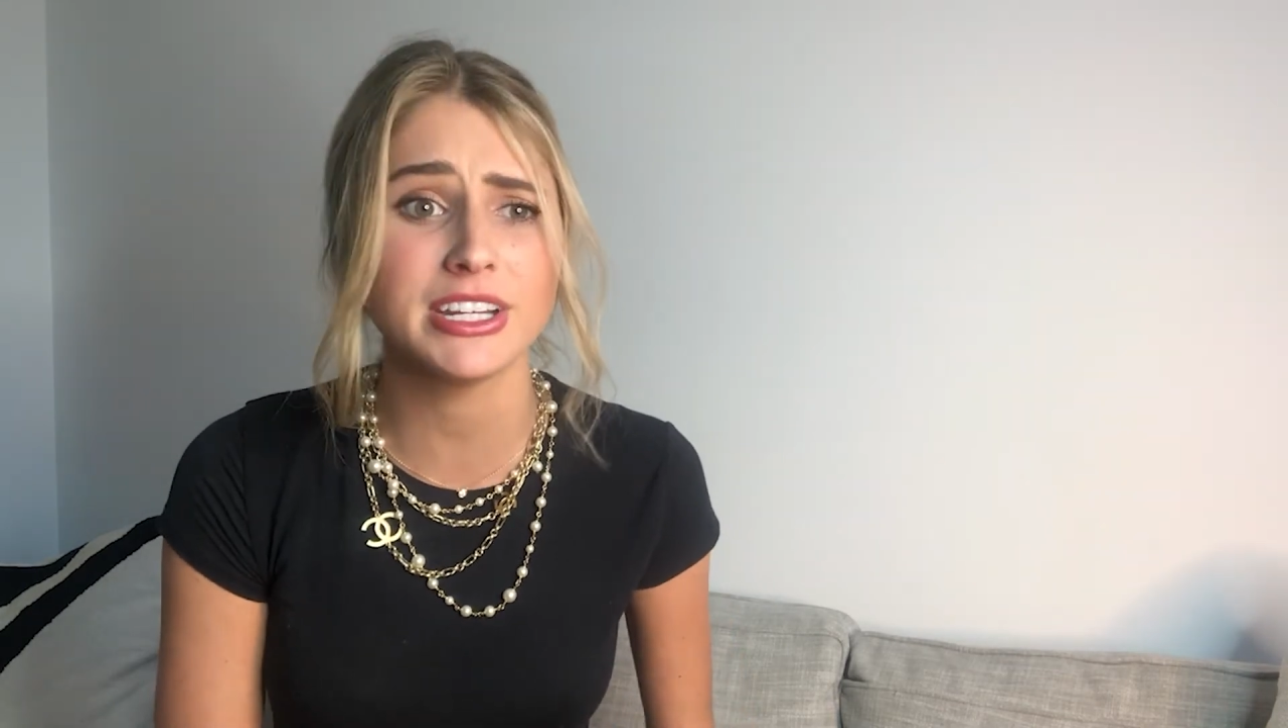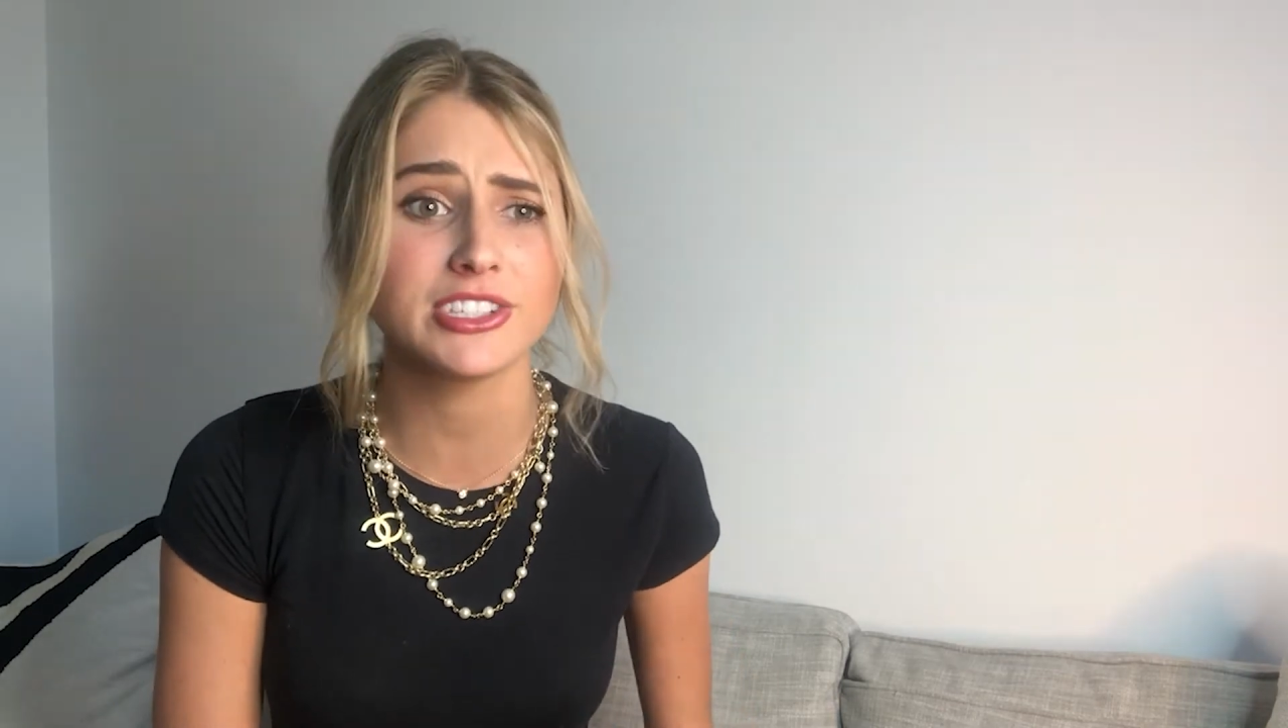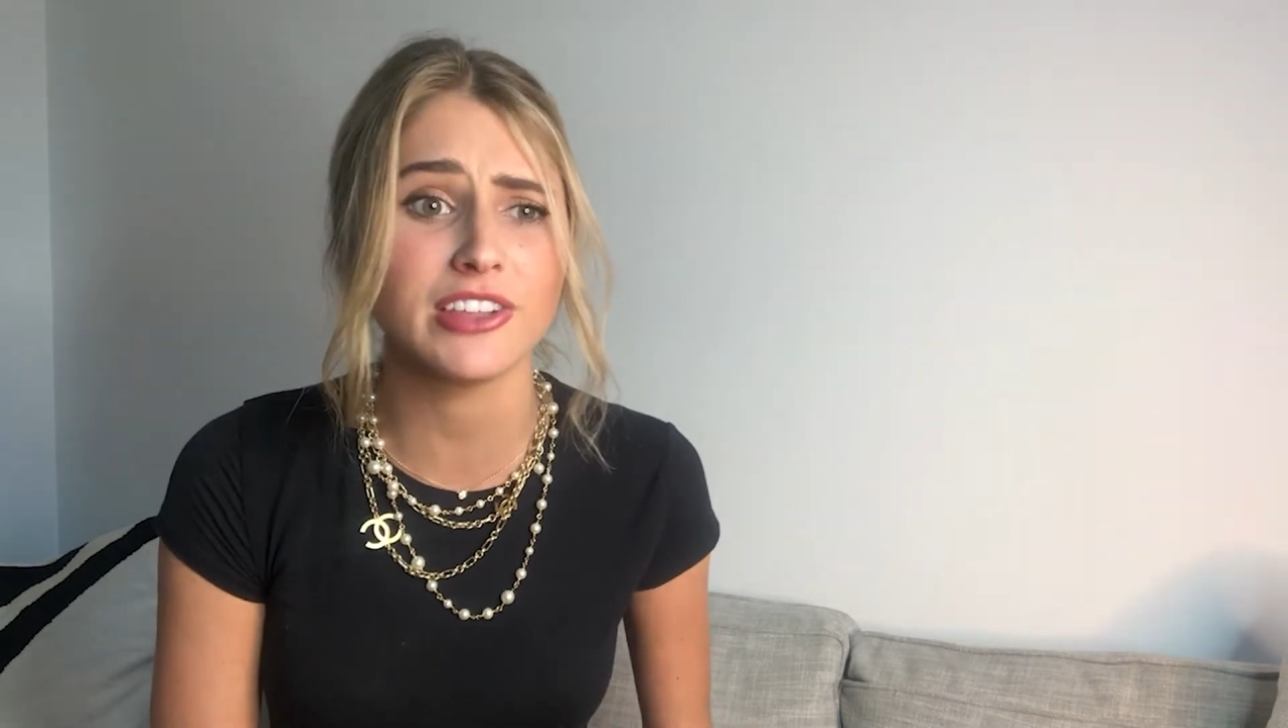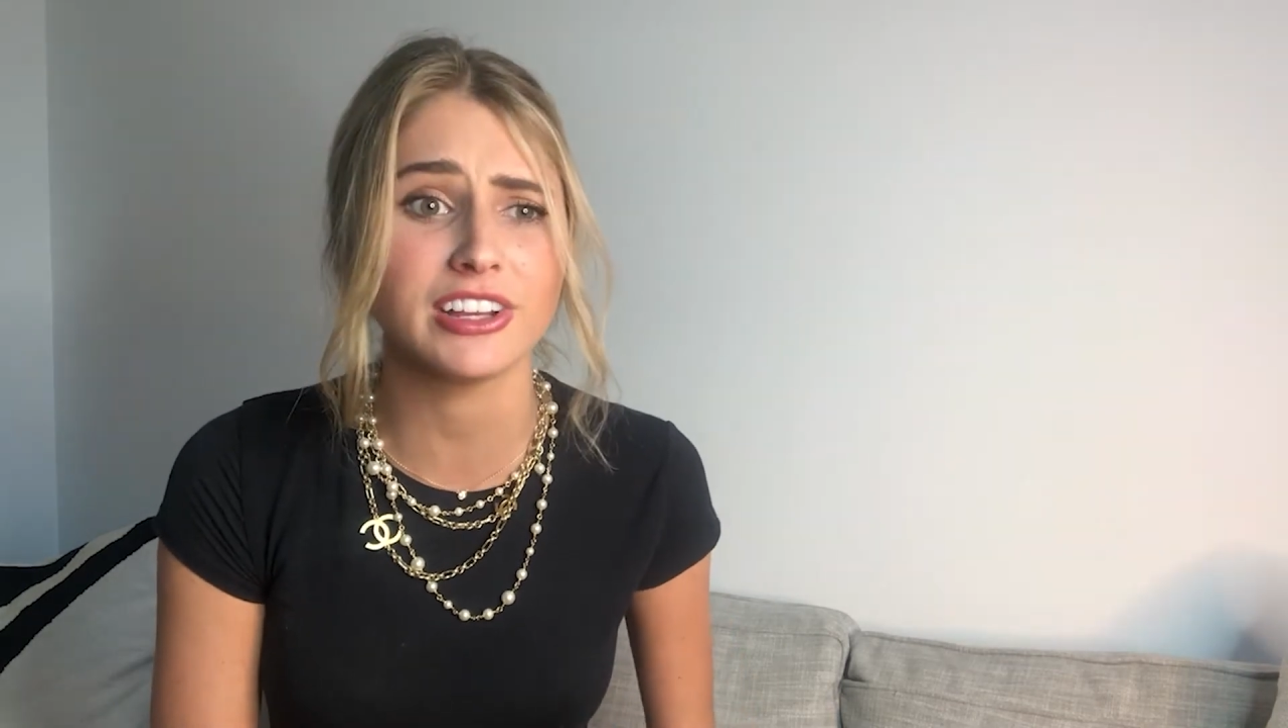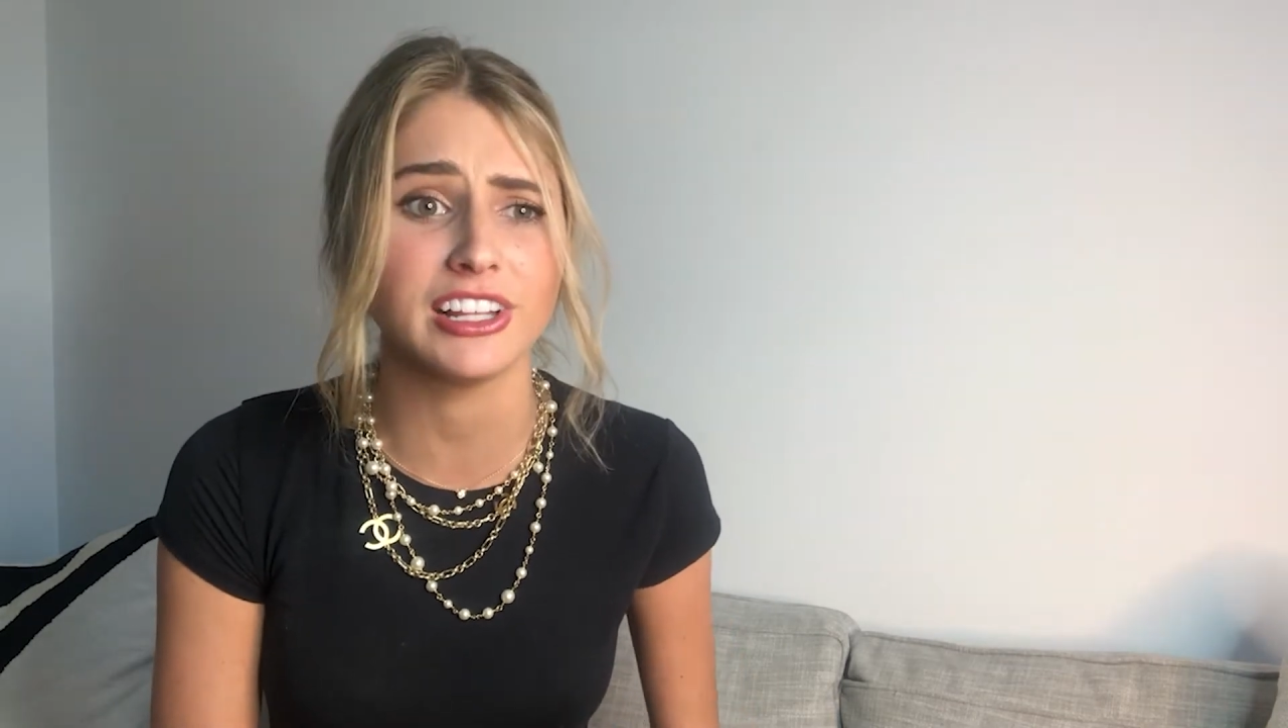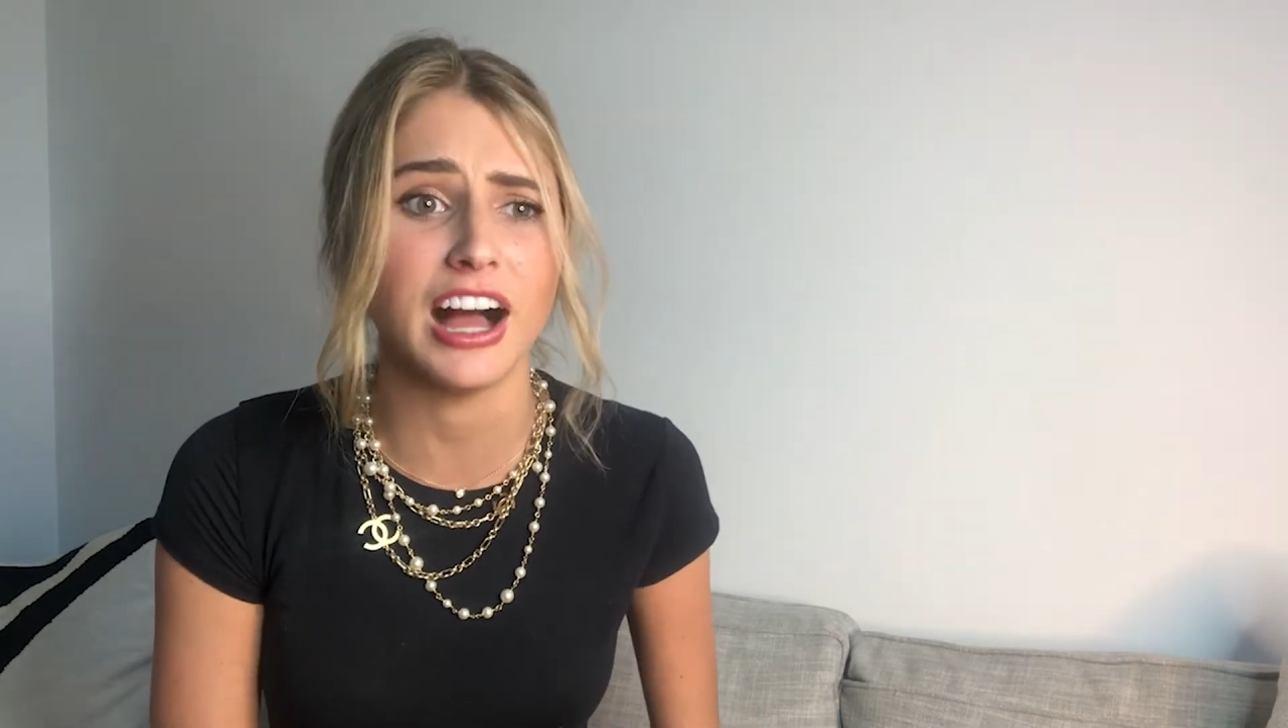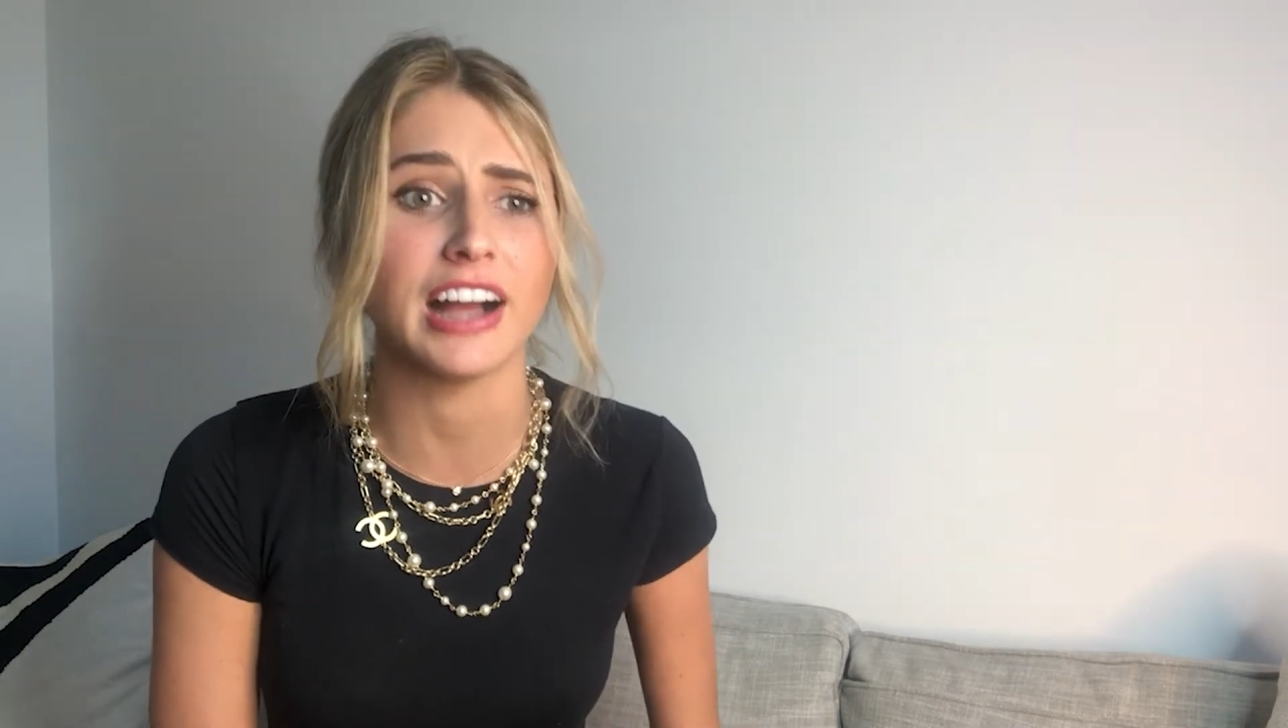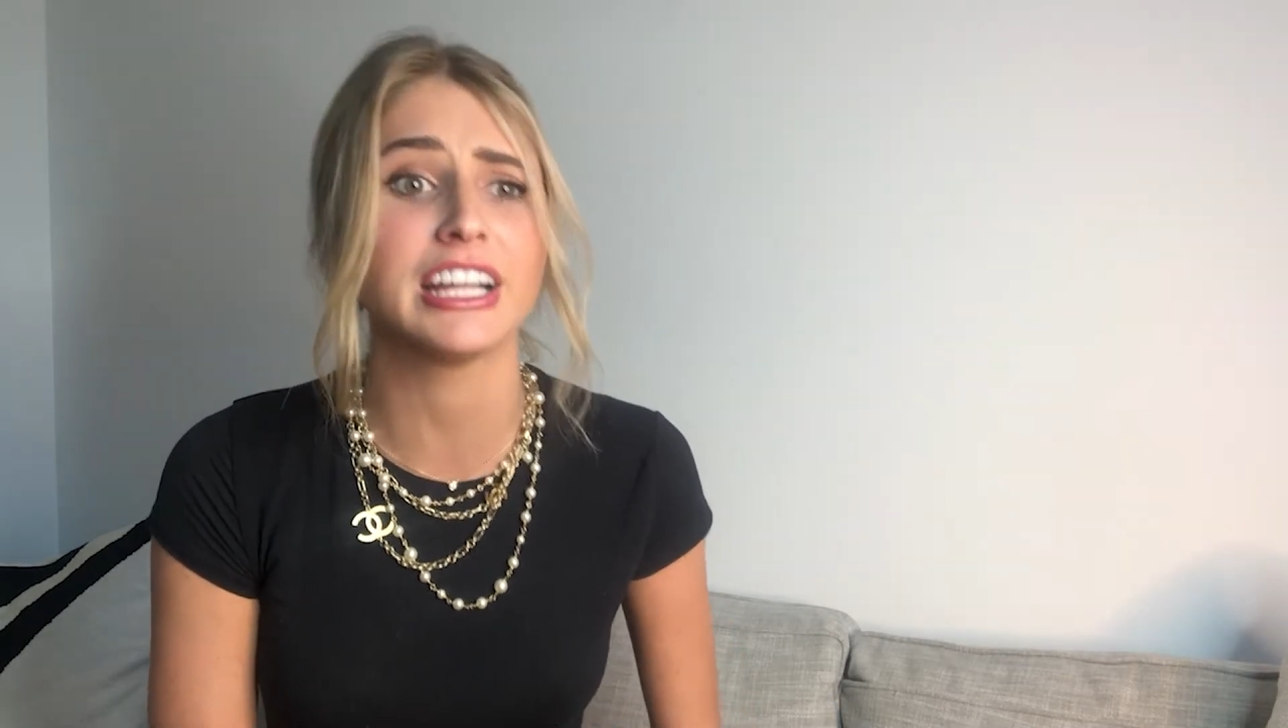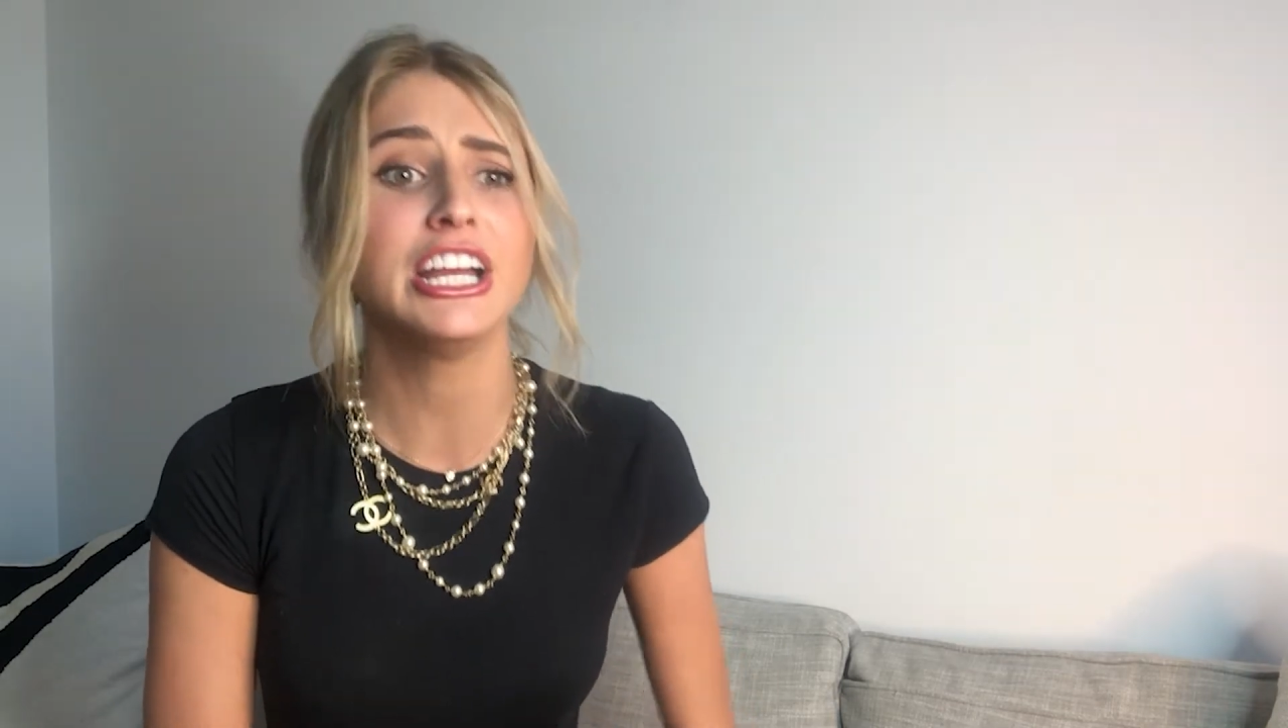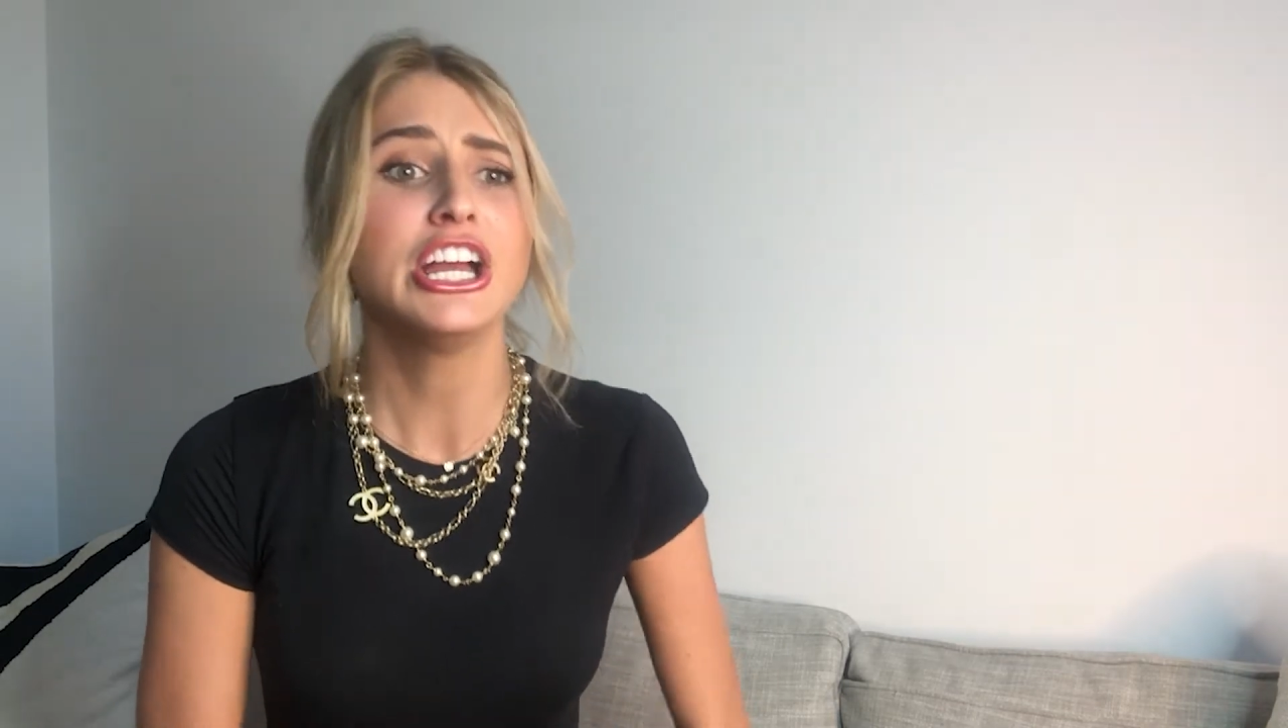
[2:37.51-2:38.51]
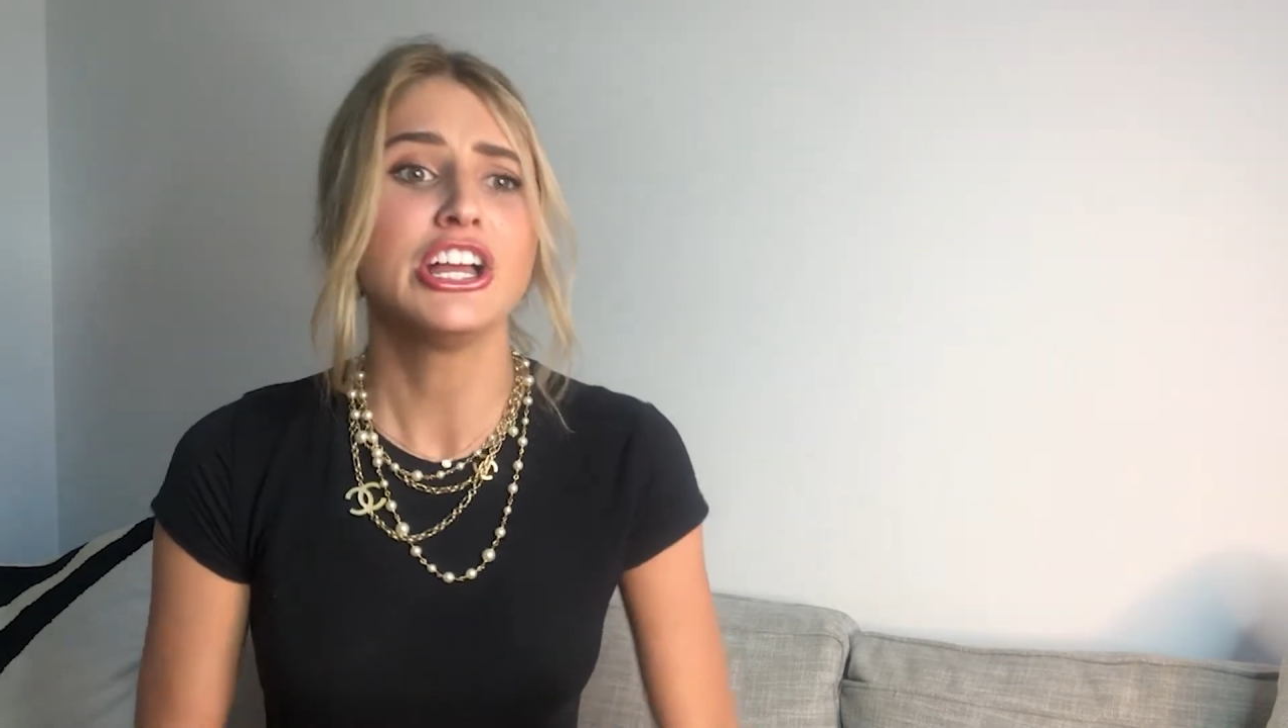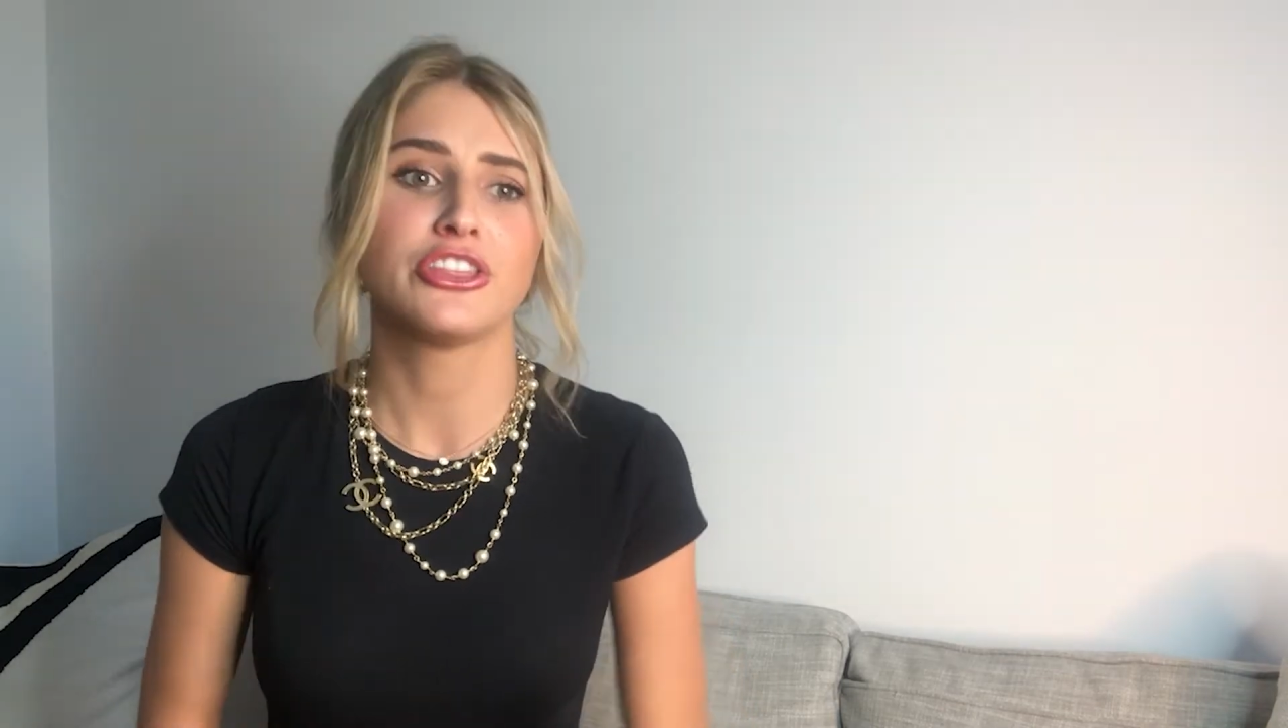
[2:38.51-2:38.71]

minutes on the clock,